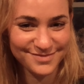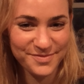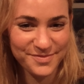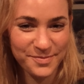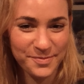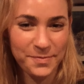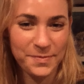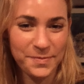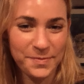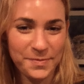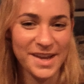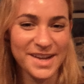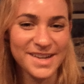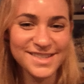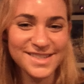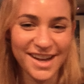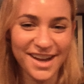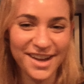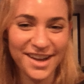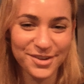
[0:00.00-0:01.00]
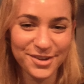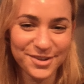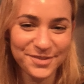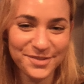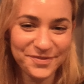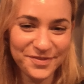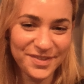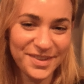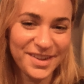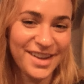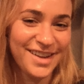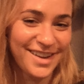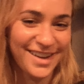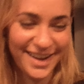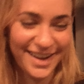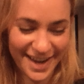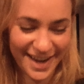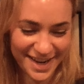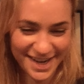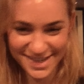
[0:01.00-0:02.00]
Thanks, Tyler.
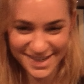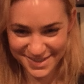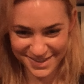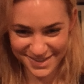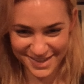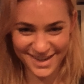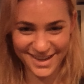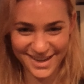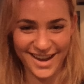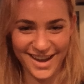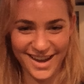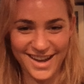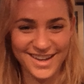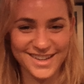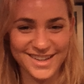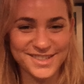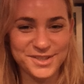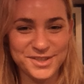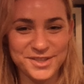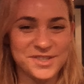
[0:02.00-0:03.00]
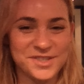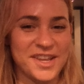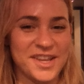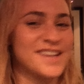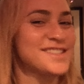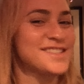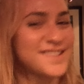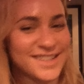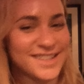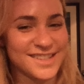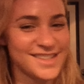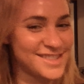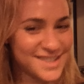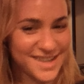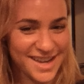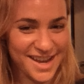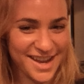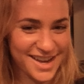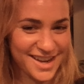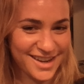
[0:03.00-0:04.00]
I guess just last thing to
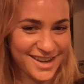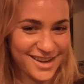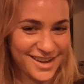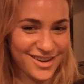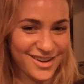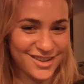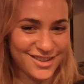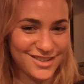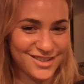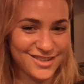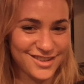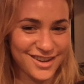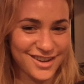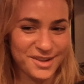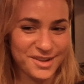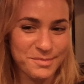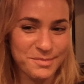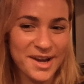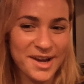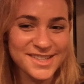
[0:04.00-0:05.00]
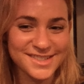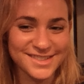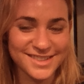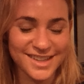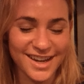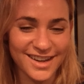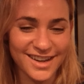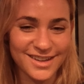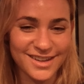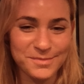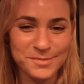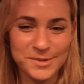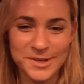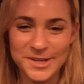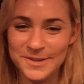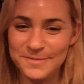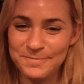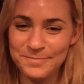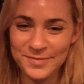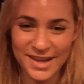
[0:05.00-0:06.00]
say on my side, I
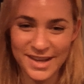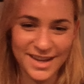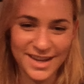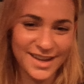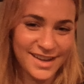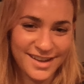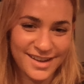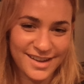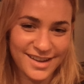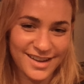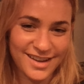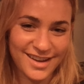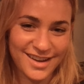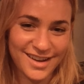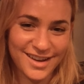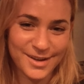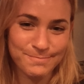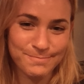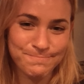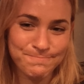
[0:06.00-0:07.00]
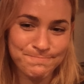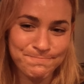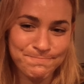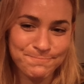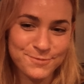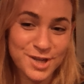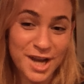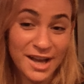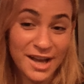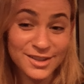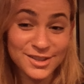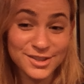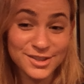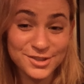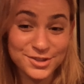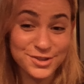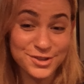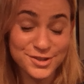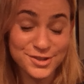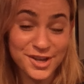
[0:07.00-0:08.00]
mean, challenges
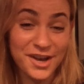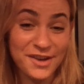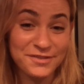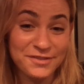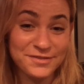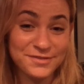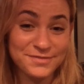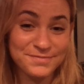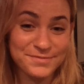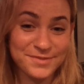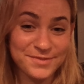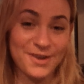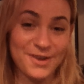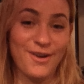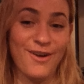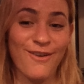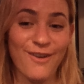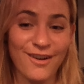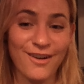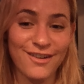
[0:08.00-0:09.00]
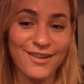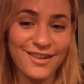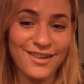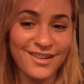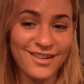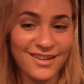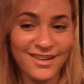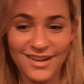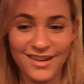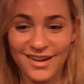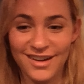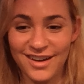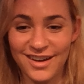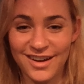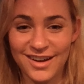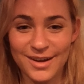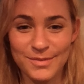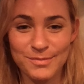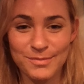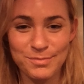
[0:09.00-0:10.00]
are tough. They're hard,
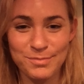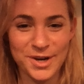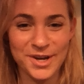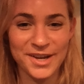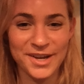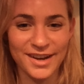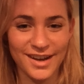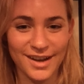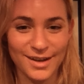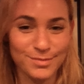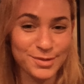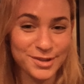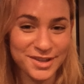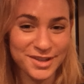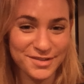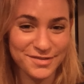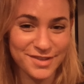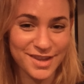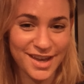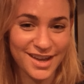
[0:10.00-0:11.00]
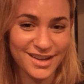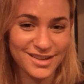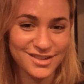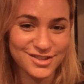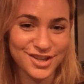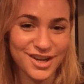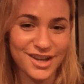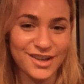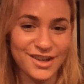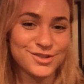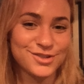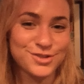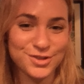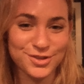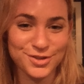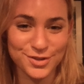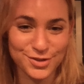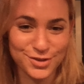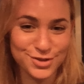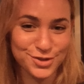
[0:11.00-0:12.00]
but I believe that challenges
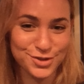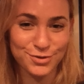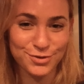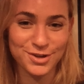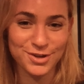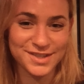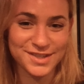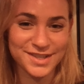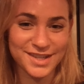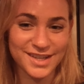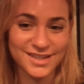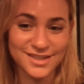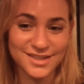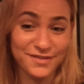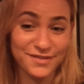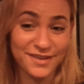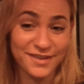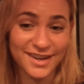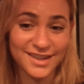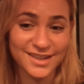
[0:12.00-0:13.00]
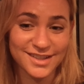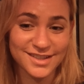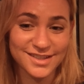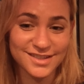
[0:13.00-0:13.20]
are the stories that define us.